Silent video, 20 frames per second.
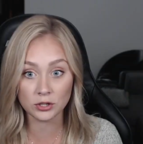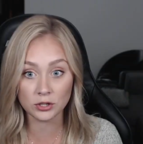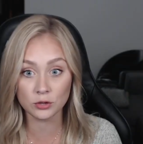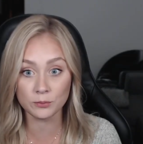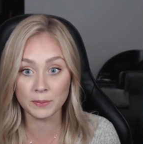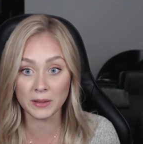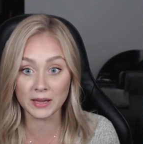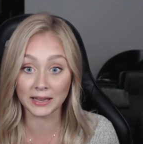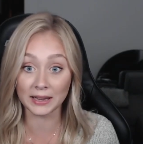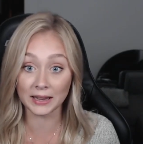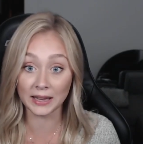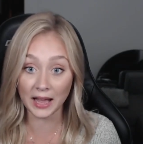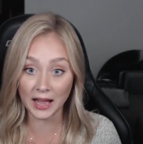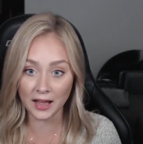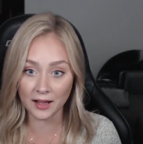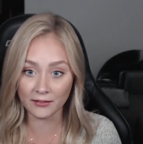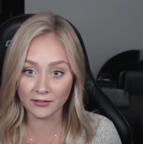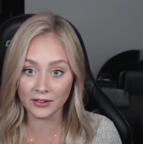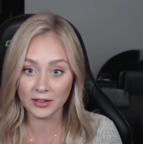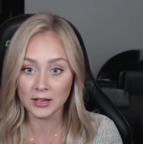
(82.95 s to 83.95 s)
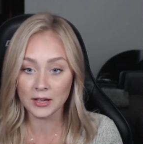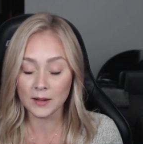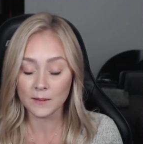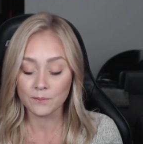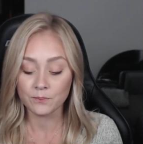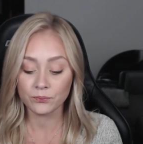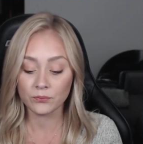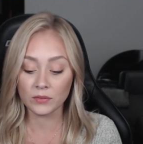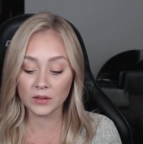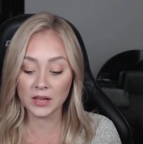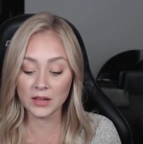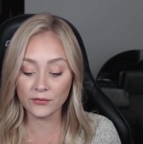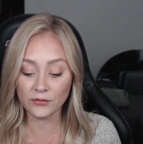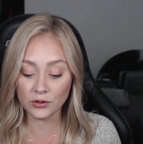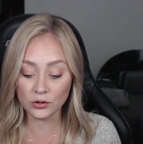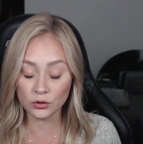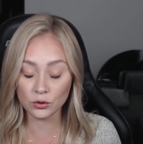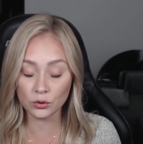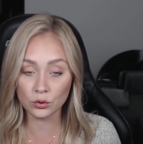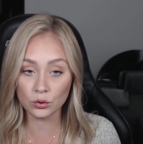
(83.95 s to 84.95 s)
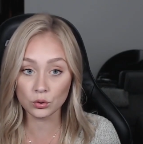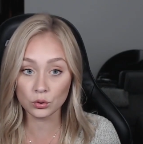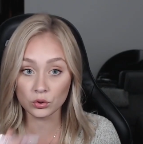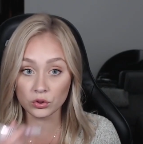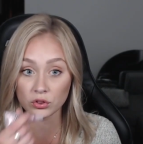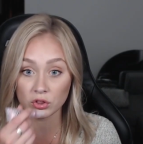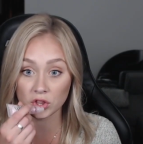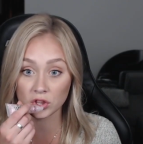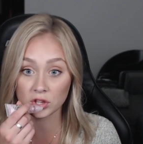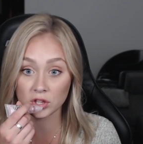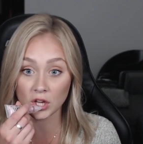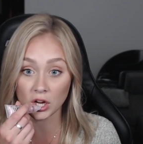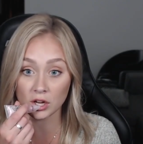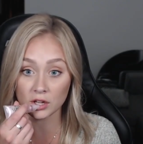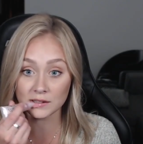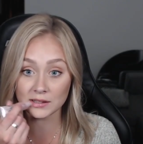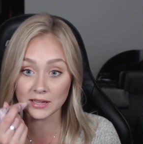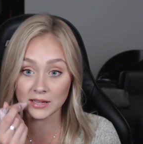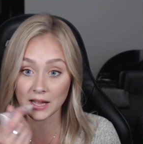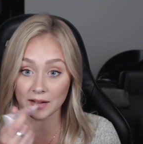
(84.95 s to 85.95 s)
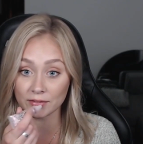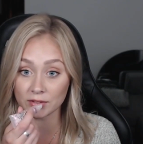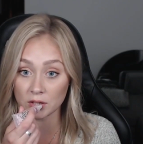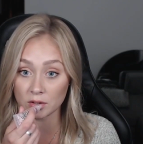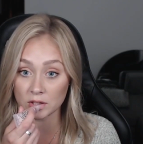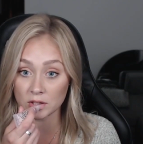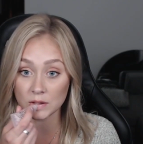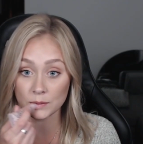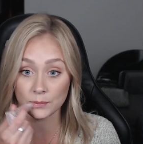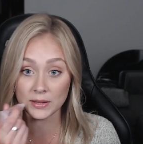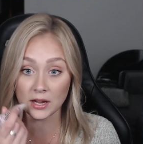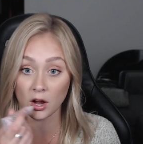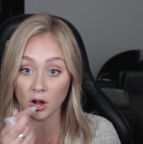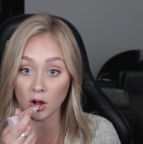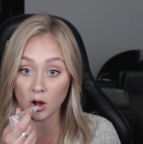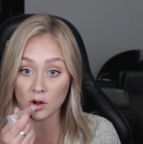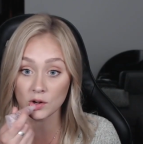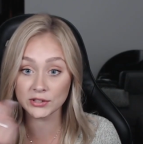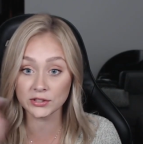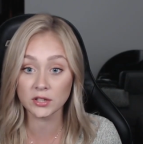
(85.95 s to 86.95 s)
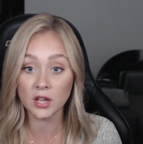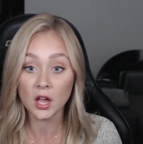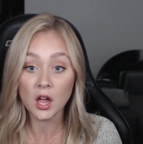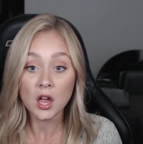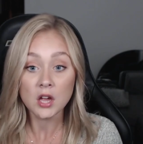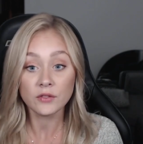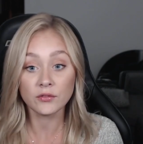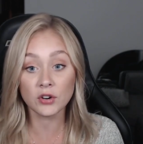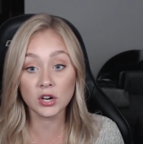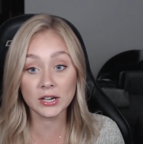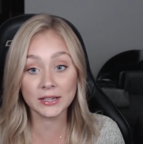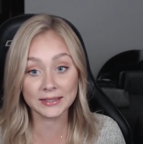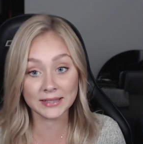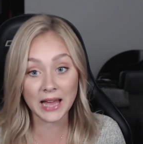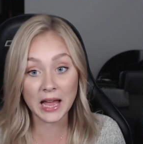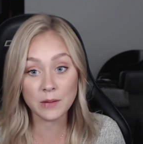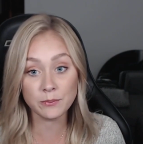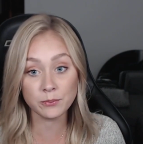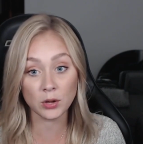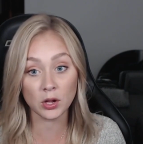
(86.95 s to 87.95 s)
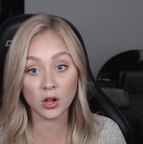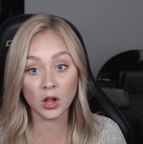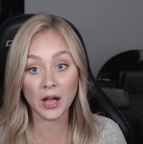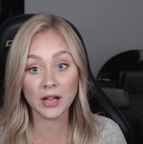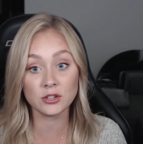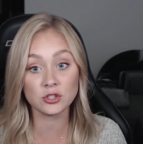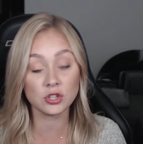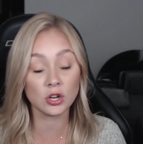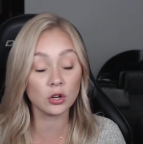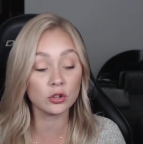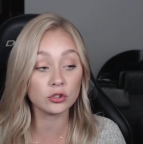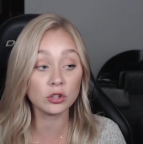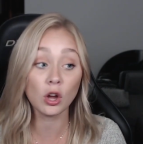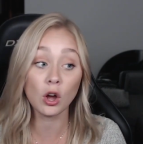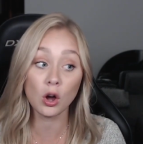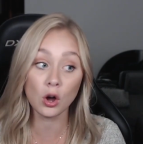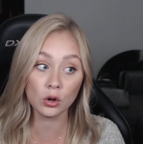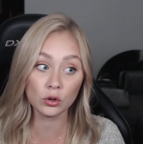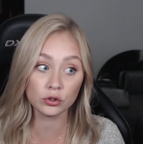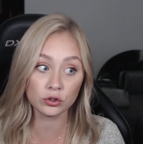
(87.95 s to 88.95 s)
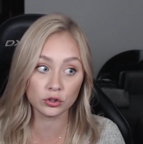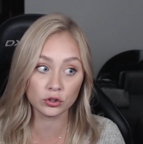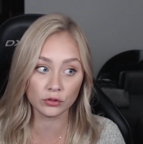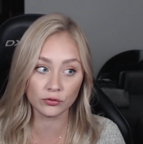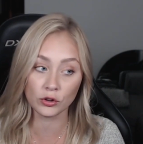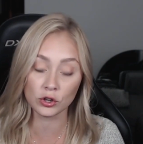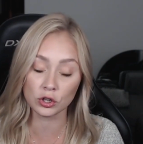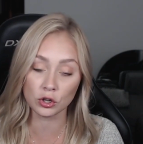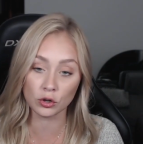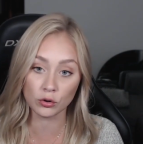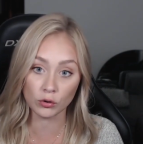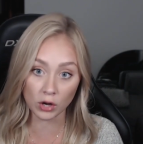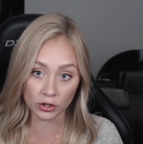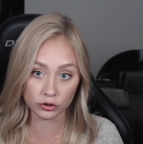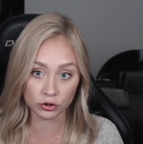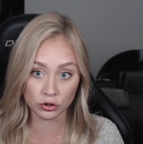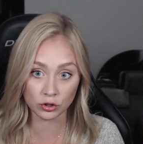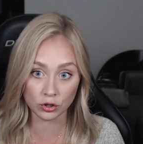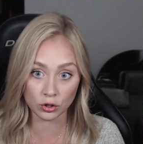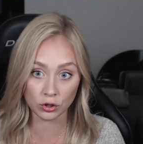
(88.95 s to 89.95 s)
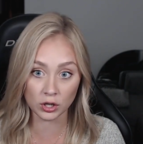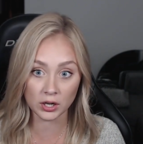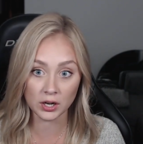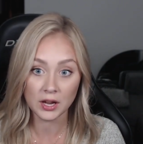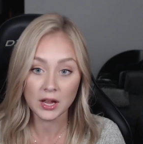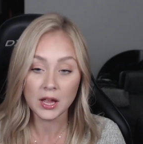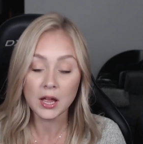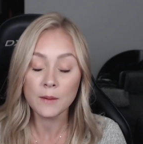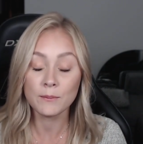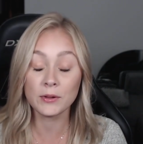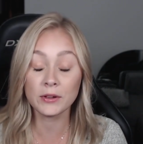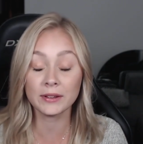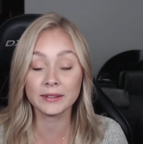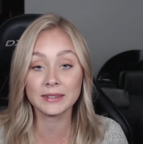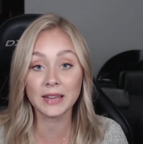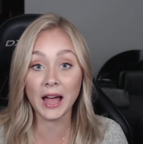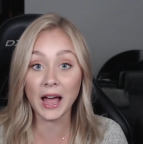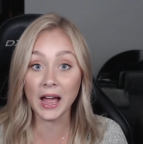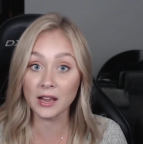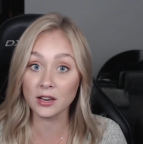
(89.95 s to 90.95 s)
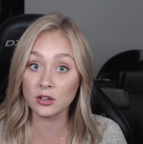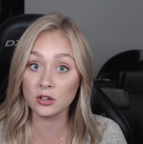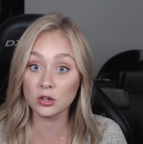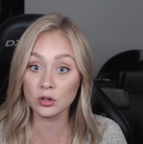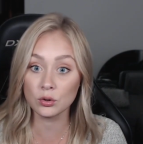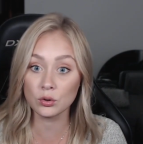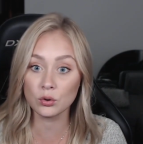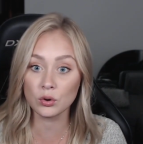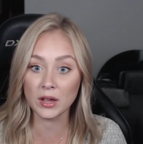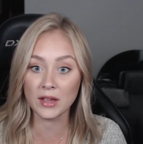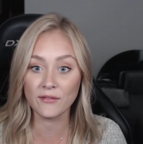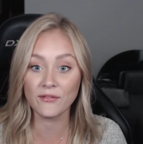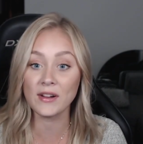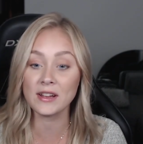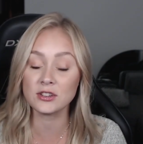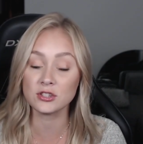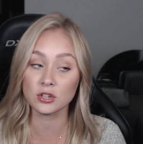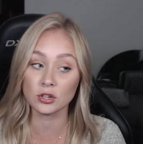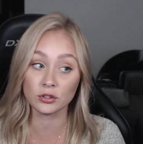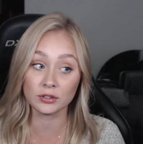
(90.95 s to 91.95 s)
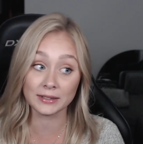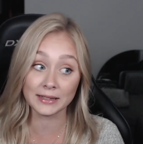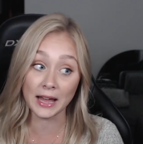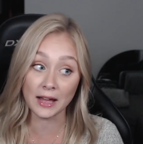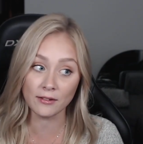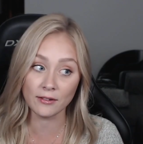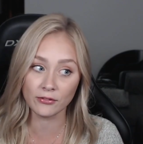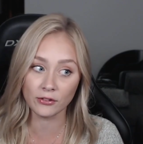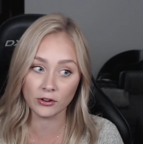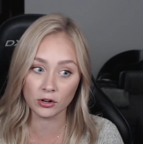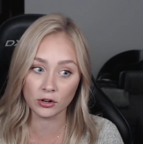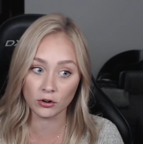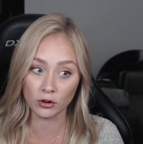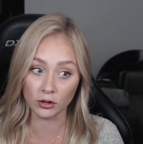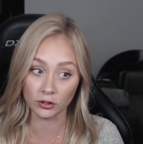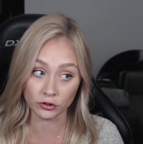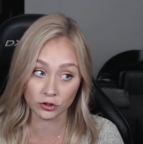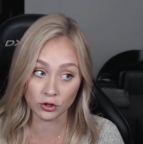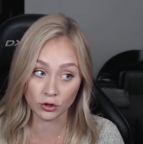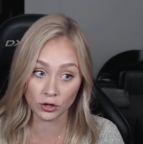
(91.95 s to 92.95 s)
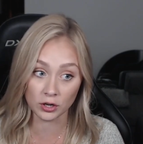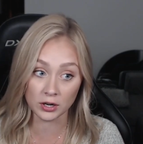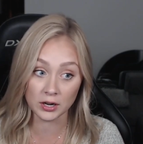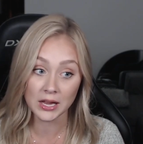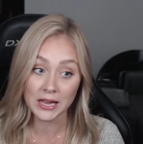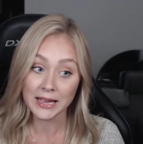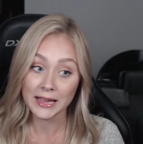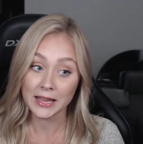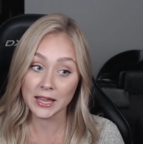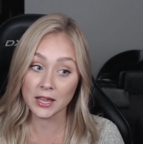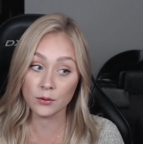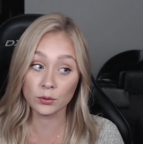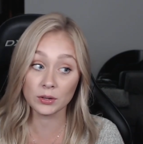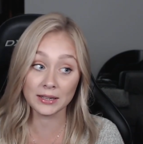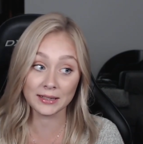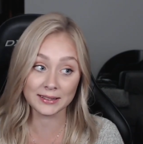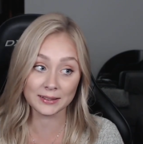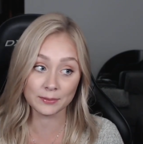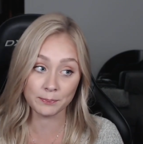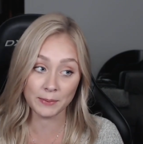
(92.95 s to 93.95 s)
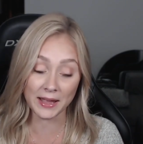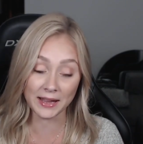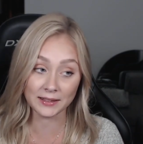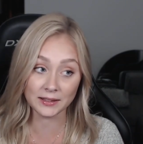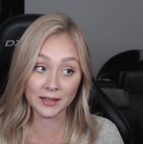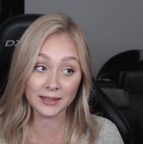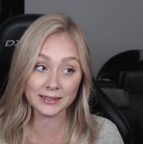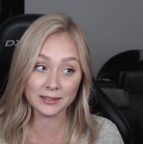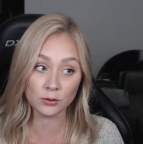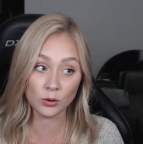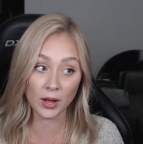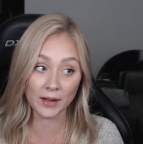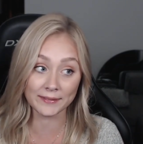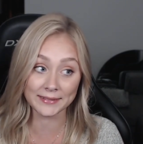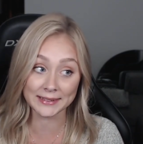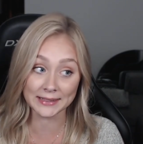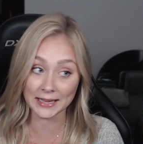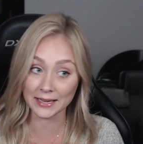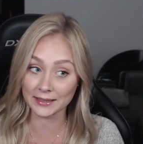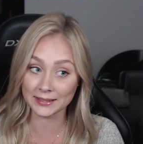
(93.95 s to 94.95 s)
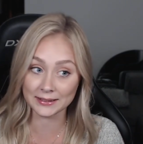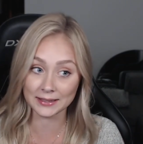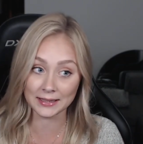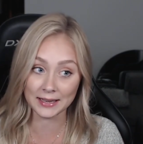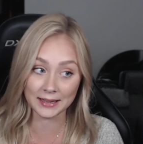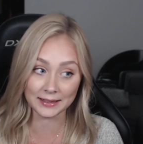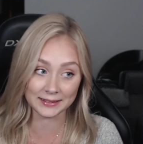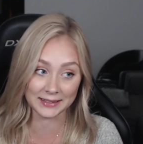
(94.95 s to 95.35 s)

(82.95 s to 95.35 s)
You pick love if you don't love someone, you pick host. For example, I chose host for gross score because I knew if I chose love for gross score, he would expect us to have sex the next